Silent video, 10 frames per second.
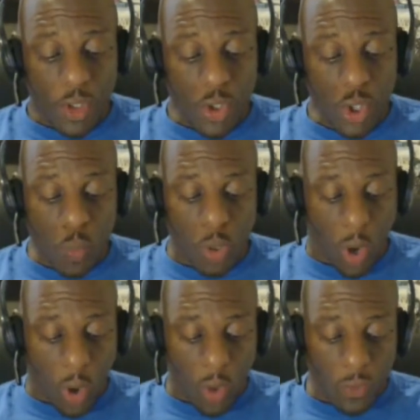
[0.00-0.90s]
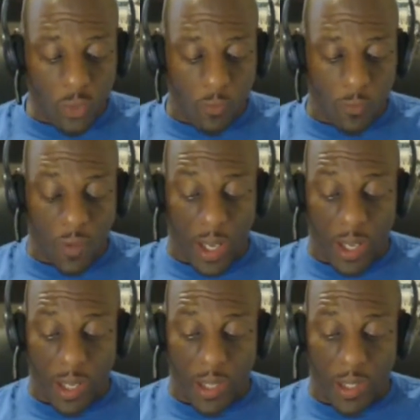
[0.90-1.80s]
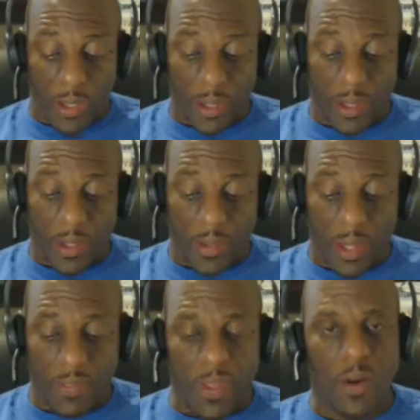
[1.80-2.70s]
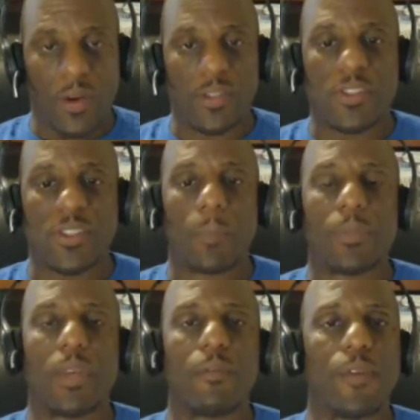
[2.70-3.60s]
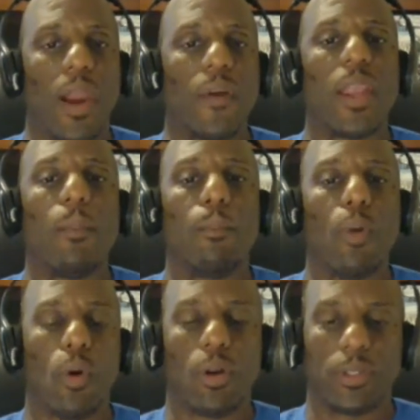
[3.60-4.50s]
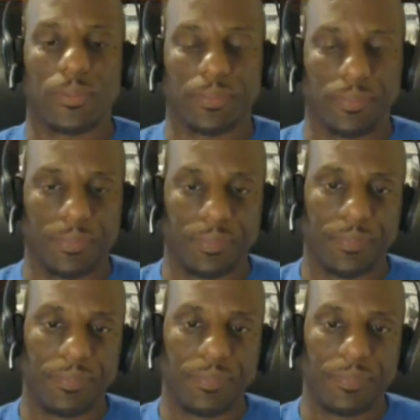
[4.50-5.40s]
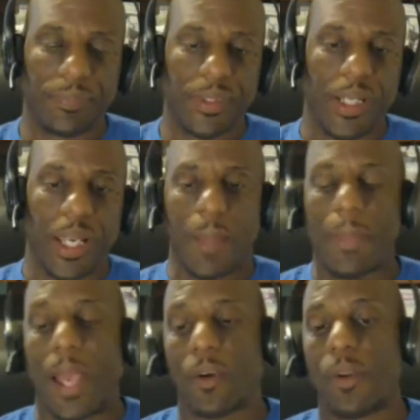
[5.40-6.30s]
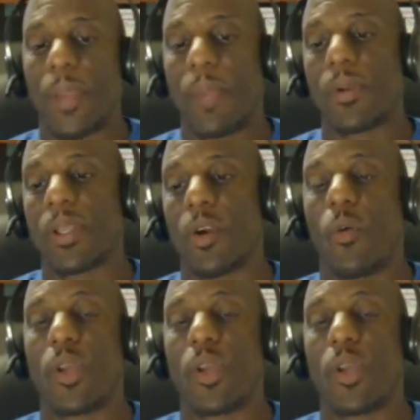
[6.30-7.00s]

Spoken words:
you would also find that there is something very important, and I'm not going to be able to go